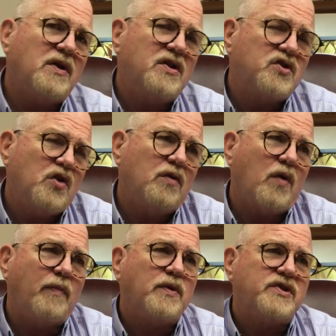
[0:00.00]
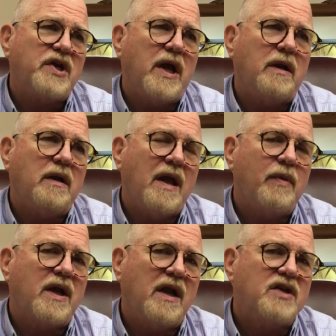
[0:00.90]
should represent
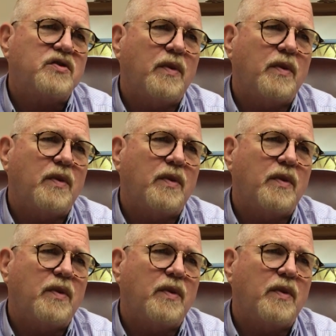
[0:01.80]
Nebuchadnezzar,